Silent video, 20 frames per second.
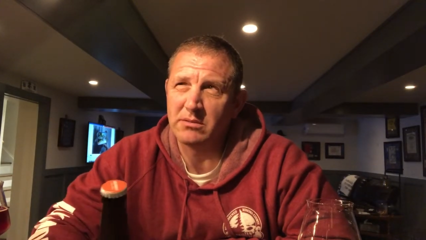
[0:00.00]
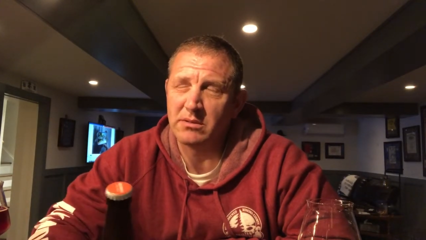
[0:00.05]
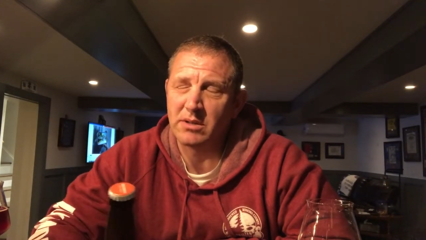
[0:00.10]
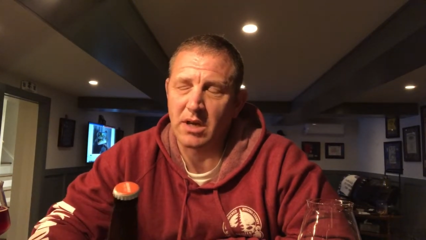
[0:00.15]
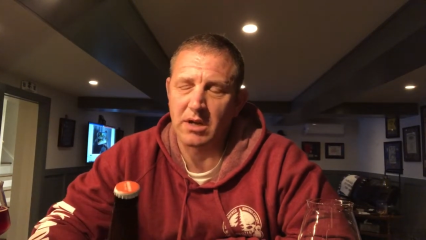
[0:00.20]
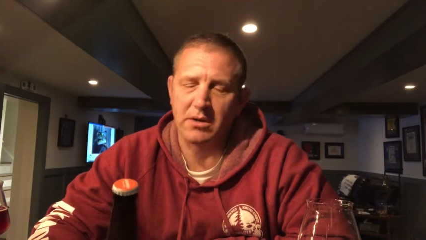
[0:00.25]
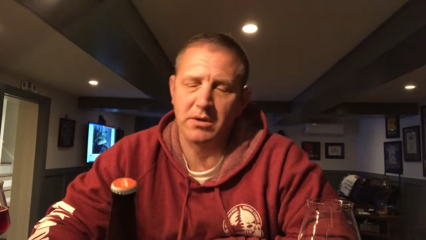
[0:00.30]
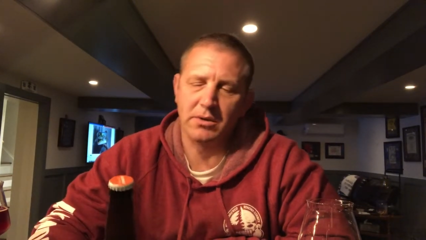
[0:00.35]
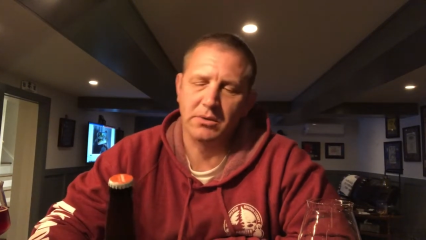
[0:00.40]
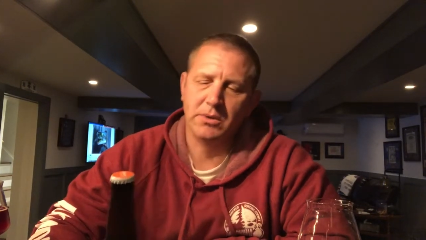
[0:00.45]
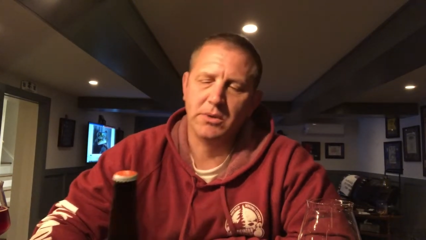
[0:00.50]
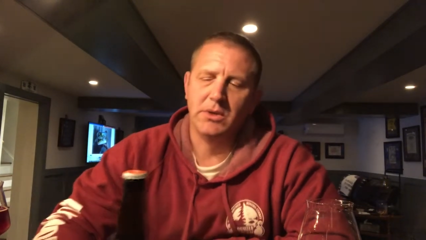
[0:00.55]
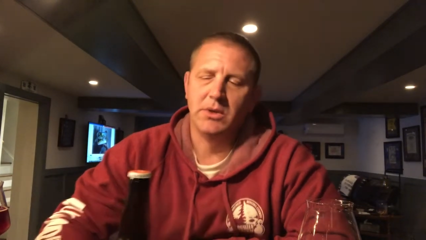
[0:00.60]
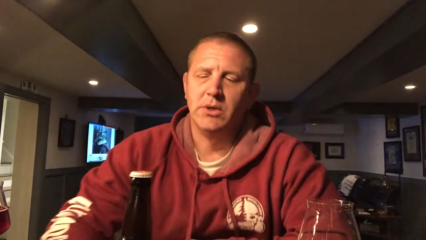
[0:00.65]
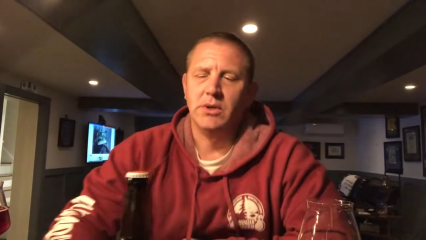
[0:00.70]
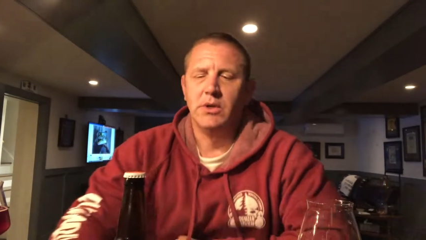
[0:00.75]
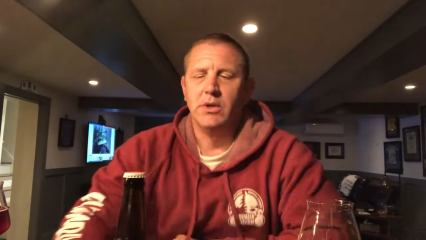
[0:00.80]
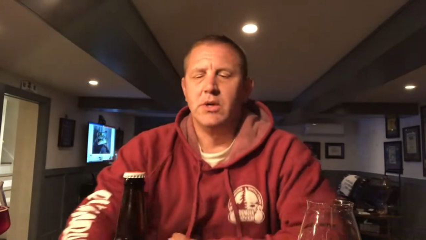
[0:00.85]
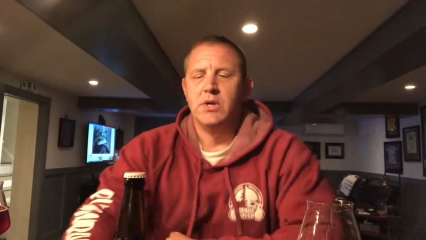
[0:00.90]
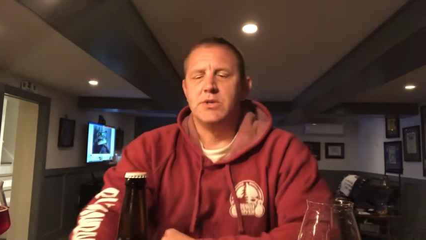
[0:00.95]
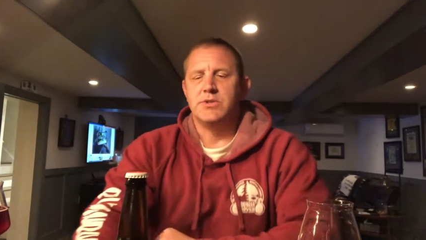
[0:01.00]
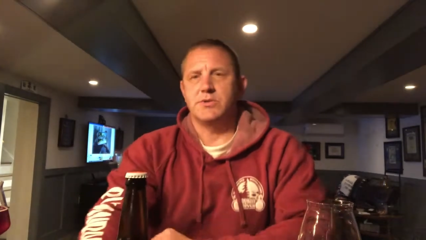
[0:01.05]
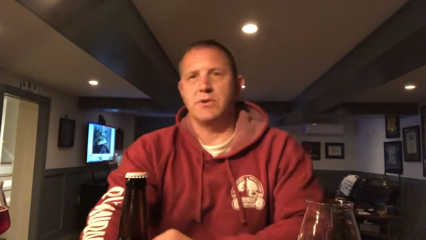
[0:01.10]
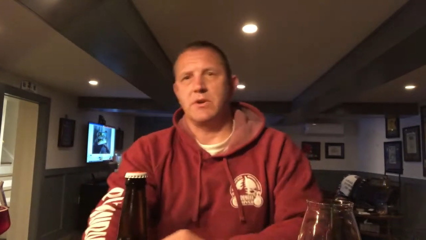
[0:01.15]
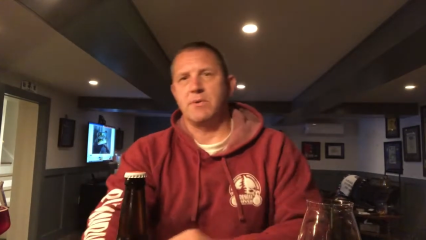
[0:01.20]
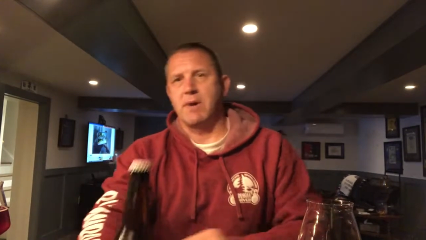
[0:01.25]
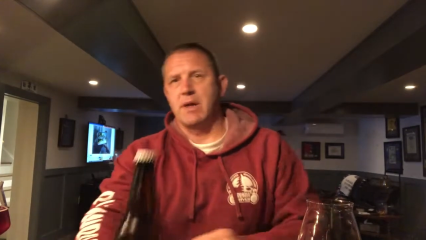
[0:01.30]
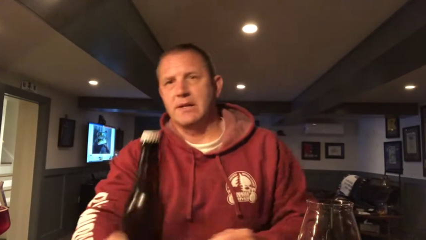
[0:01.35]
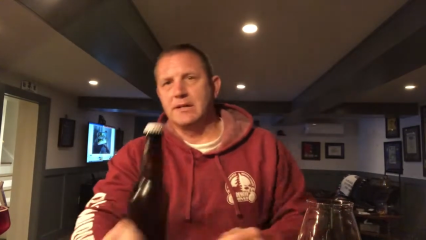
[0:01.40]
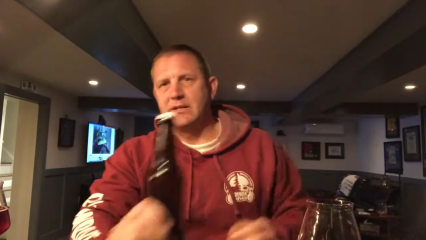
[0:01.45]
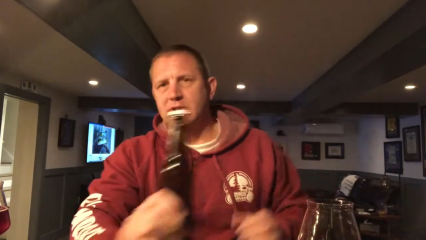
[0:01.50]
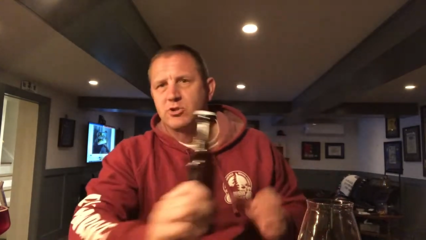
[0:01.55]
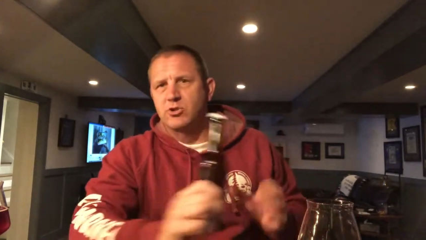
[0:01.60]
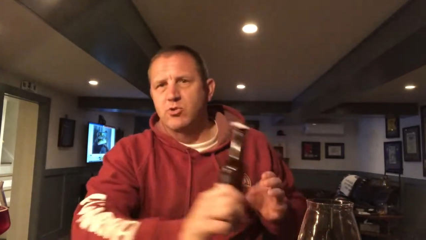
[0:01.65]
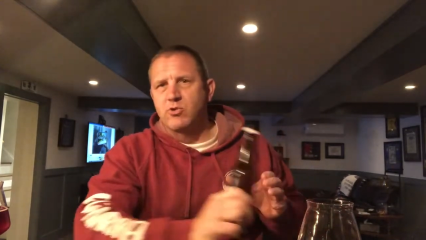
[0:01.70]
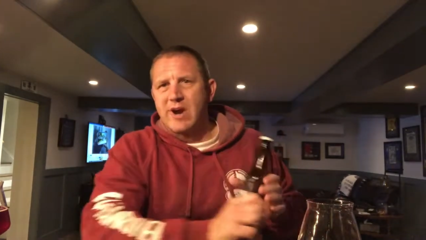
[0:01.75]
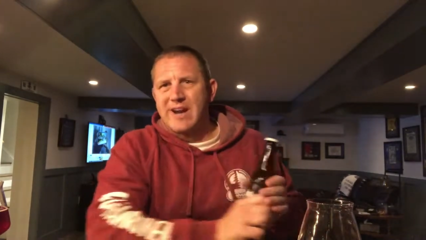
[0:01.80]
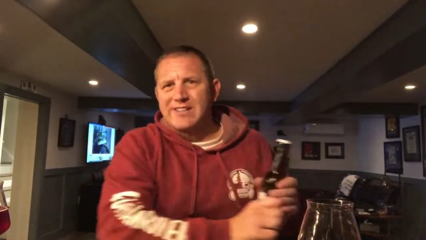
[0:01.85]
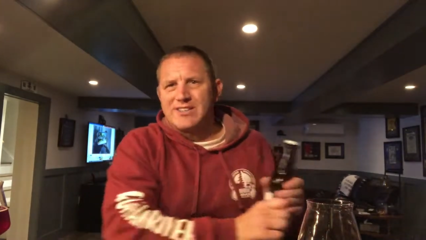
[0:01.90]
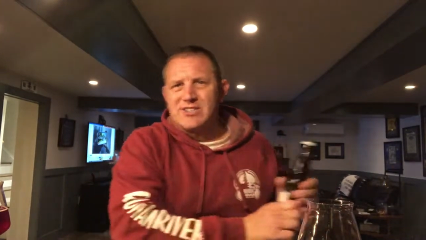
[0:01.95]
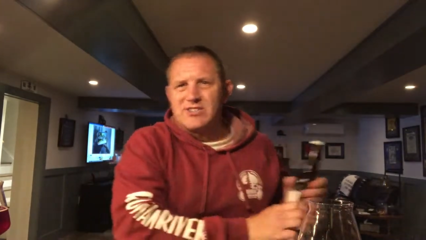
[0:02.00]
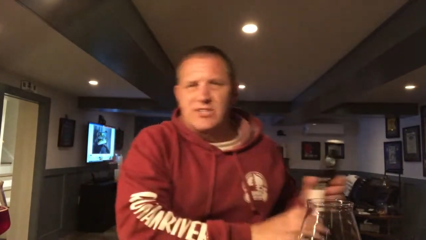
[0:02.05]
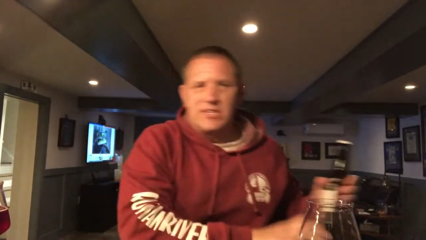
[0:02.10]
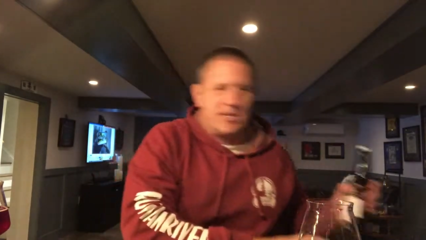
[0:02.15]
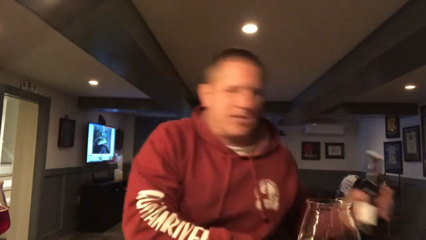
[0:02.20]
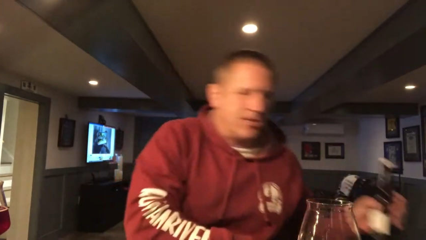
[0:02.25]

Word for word: I don't know. So anyway, let's crack this and